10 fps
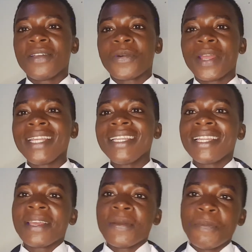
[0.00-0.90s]

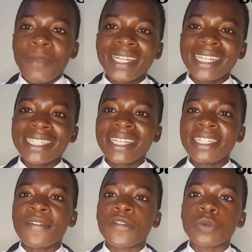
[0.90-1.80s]
when matter is
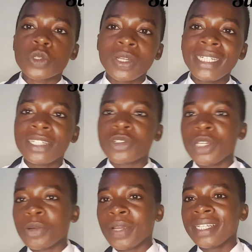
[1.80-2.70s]
changing from solid to
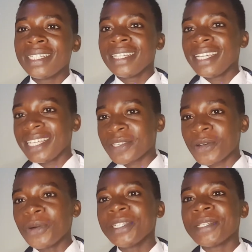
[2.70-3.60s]
liquid, it's
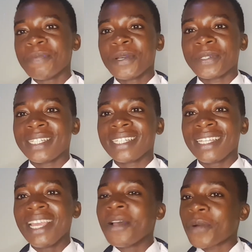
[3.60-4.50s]
called
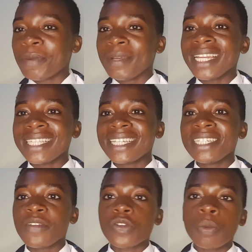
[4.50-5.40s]
melting. When matter is
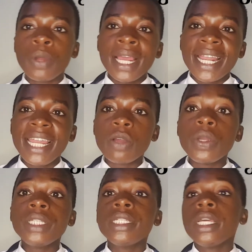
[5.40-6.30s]
changing from
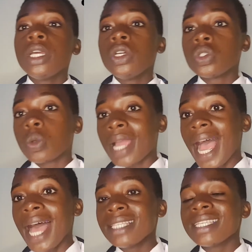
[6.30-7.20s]
liquid to
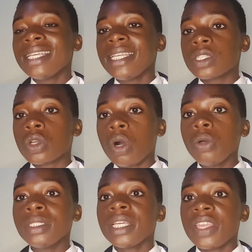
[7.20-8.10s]
gas, it's
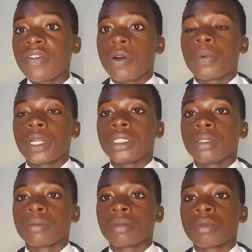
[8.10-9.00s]
called evaporation.
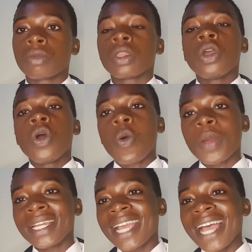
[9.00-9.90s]

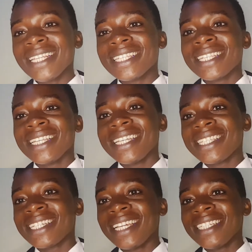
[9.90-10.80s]
When gas
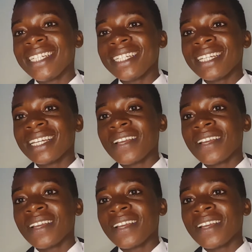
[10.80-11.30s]
is changing